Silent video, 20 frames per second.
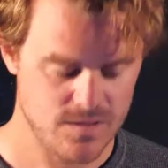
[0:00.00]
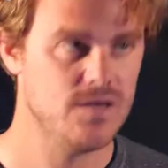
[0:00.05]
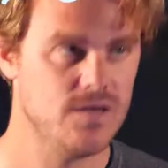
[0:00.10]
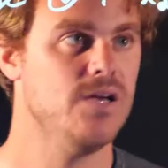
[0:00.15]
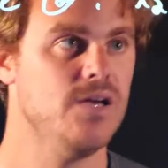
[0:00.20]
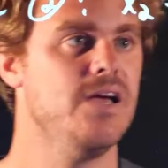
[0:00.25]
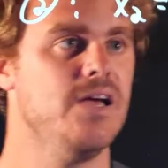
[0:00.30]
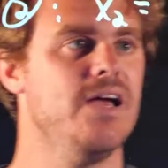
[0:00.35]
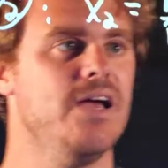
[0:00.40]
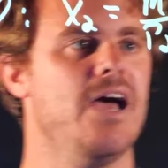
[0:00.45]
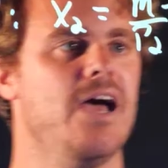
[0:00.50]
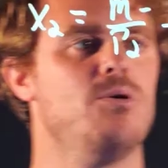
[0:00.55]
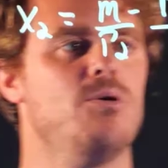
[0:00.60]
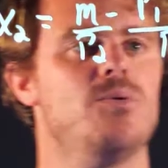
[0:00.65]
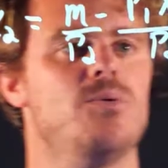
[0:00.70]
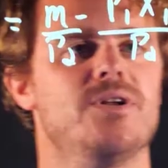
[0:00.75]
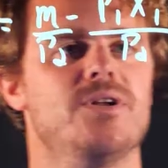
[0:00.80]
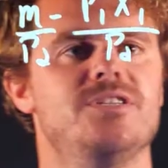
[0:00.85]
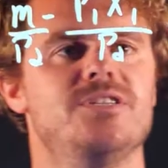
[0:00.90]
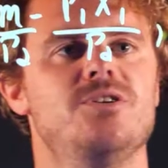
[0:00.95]
And what we
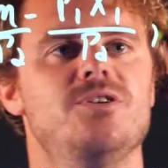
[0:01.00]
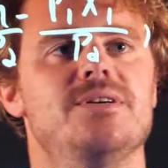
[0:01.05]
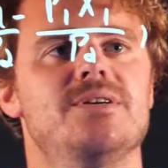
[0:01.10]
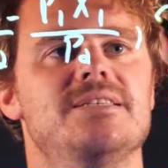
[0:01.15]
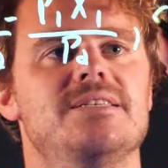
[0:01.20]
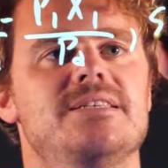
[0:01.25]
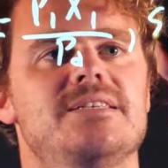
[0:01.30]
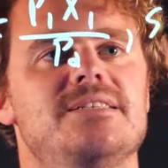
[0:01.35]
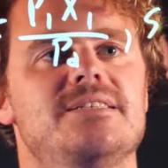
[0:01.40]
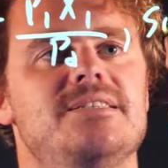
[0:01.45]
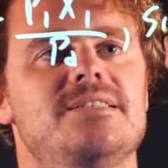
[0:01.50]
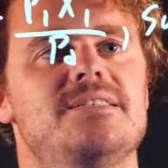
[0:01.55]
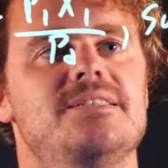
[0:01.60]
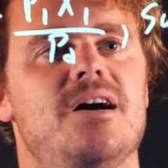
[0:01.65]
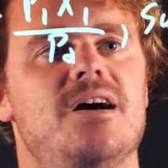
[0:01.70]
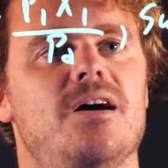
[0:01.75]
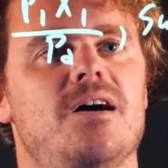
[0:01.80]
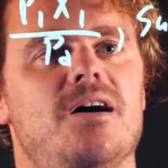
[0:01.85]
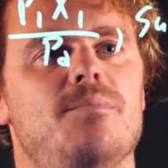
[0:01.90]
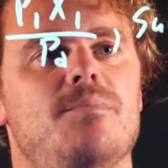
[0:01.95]
want to do is
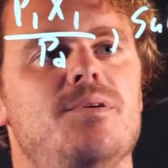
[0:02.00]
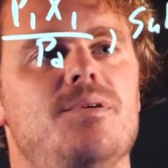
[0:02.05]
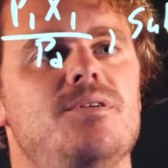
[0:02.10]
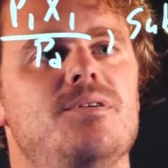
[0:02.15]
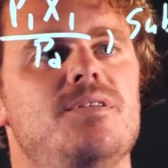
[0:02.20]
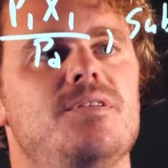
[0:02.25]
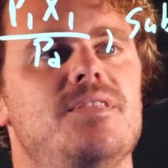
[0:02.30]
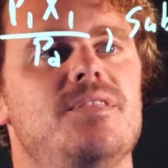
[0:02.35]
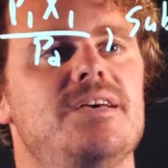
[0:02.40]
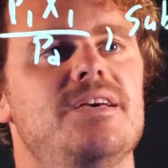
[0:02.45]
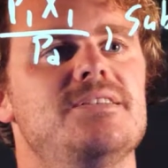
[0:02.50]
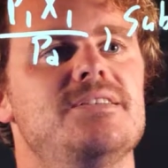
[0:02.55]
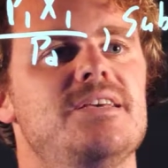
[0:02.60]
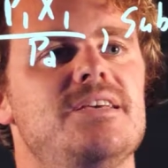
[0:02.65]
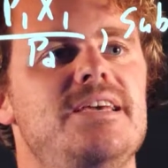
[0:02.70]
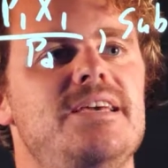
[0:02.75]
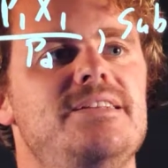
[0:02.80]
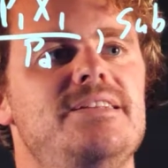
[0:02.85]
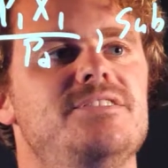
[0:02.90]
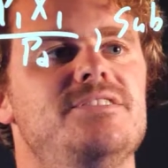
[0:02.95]
sub this
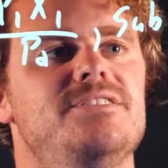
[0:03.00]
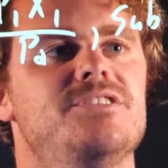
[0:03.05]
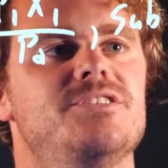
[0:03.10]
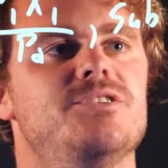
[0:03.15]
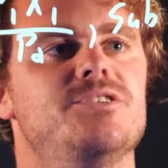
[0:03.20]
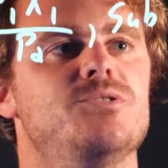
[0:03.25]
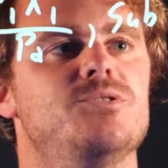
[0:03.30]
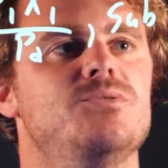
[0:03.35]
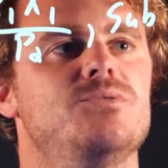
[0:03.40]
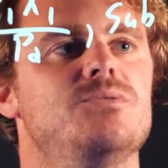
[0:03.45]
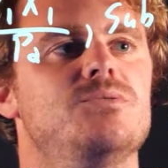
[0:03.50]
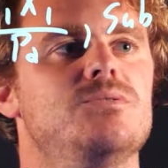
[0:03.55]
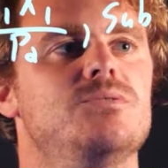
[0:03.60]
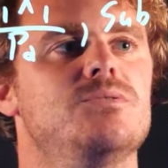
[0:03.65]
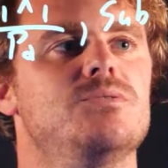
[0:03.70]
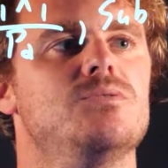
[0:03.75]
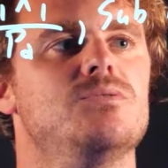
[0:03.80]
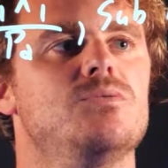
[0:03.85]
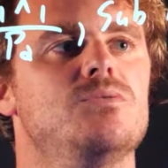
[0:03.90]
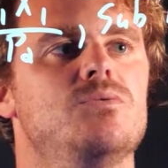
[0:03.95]
into
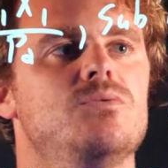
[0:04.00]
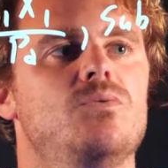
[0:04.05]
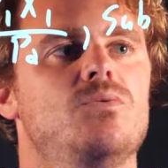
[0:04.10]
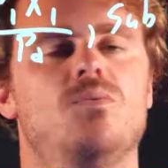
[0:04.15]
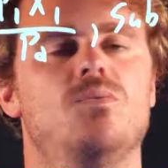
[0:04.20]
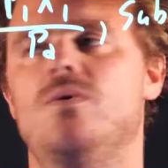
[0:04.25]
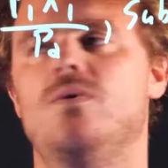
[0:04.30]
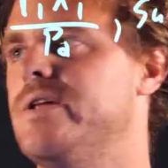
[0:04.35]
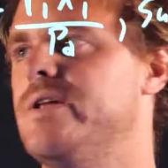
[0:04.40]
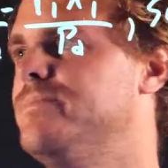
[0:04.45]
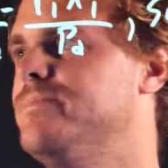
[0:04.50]
1,